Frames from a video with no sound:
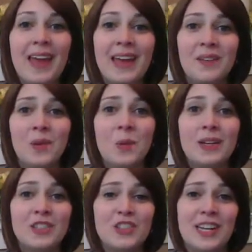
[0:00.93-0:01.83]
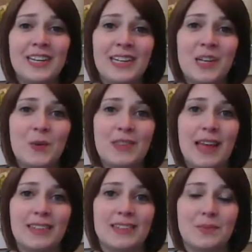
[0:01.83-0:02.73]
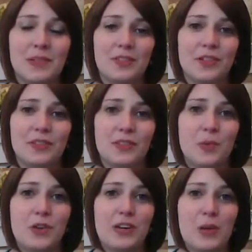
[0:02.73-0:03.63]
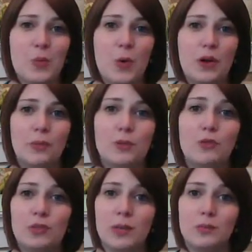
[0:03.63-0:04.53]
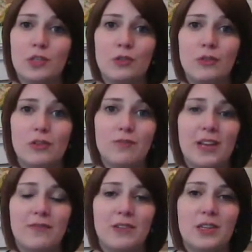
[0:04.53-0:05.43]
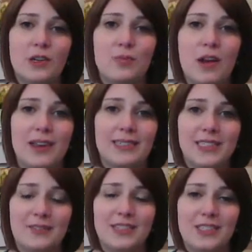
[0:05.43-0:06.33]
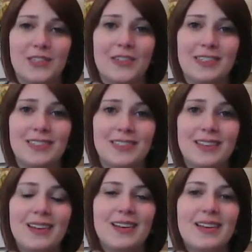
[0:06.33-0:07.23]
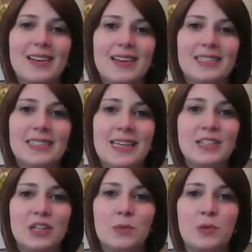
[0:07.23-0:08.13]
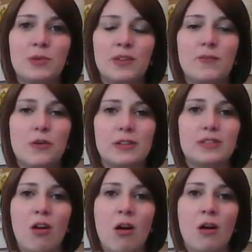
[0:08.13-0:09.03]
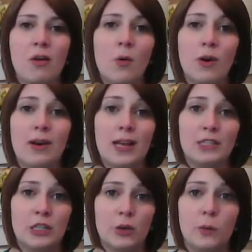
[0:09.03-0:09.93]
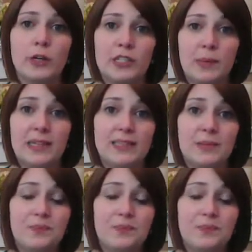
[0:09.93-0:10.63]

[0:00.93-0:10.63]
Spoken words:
Hey everyone, Shannon here with Atlas Administrative Support, and welcome to step 2 of my video productivity series. Today is going to be really focused on organizing your workspace.